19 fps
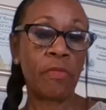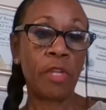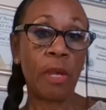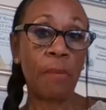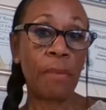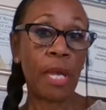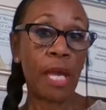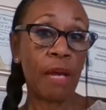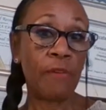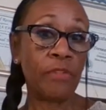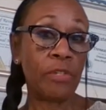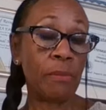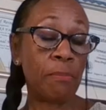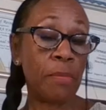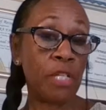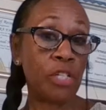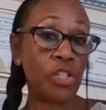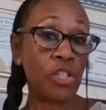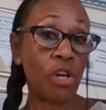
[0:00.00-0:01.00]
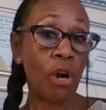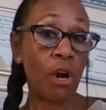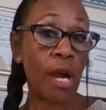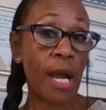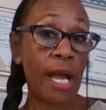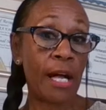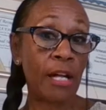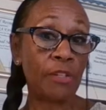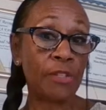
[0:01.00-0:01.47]
they may have dementia
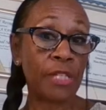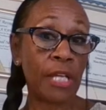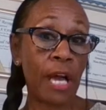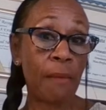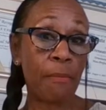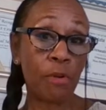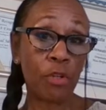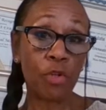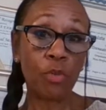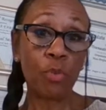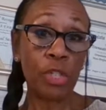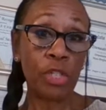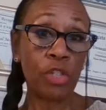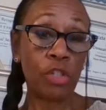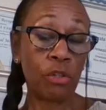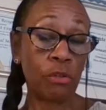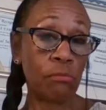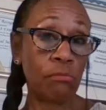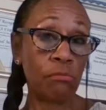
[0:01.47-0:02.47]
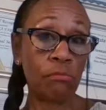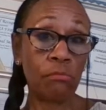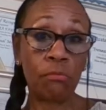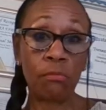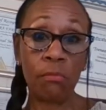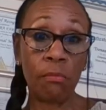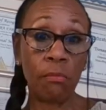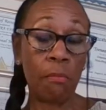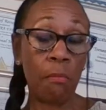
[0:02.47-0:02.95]
or Alzheimer's, which
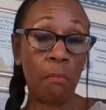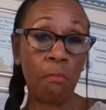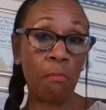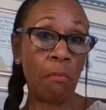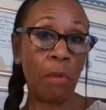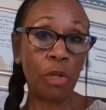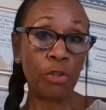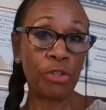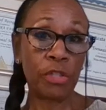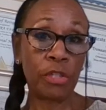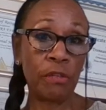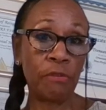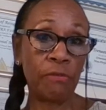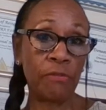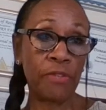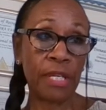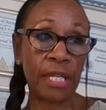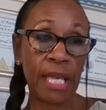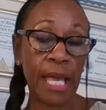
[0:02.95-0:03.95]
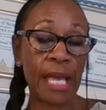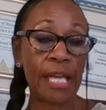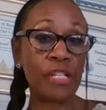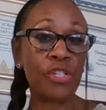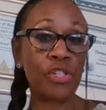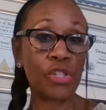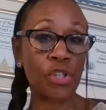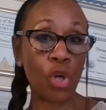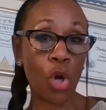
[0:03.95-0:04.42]
most of the
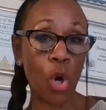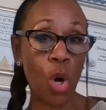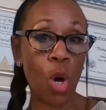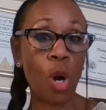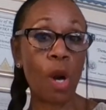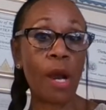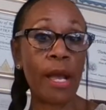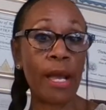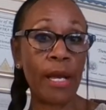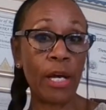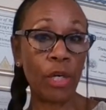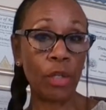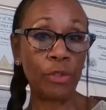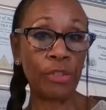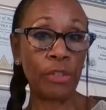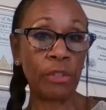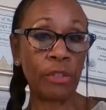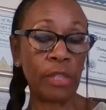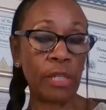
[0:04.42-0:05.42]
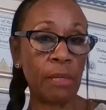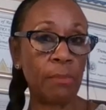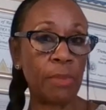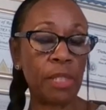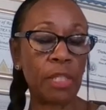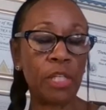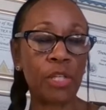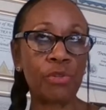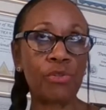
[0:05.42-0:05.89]
cases are elderly,
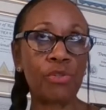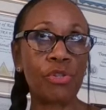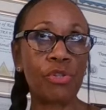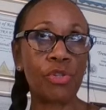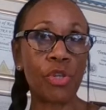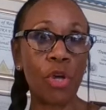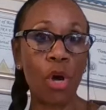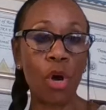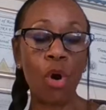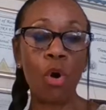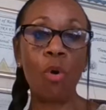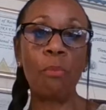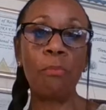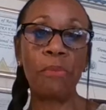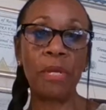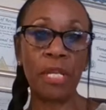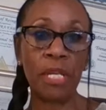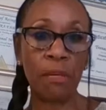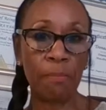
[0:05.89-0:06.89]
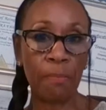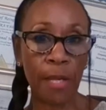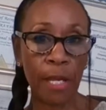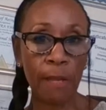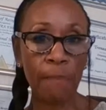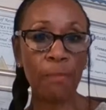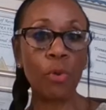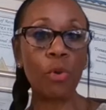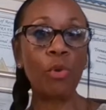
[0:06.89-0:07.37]
but there's so many
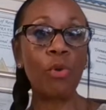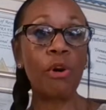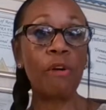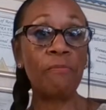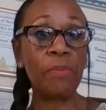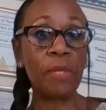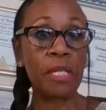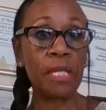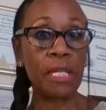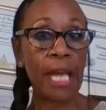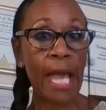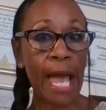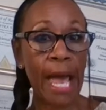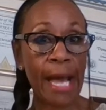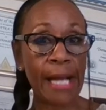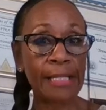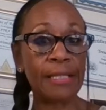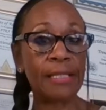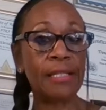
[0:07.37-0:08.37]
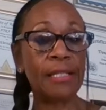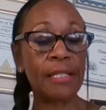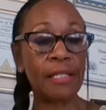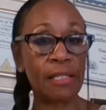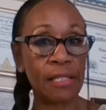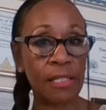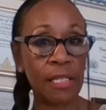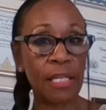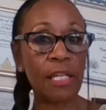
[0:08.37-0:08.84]
people who have been in
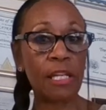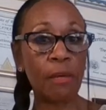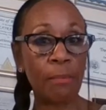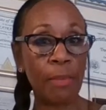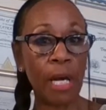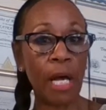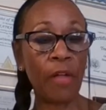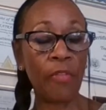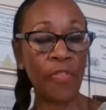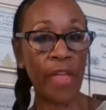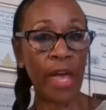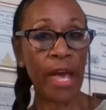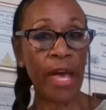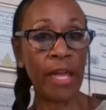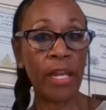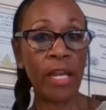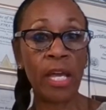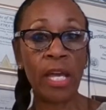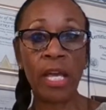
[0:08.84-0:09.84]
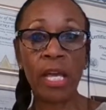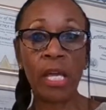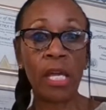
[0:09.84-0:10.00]
accidents. Think about that.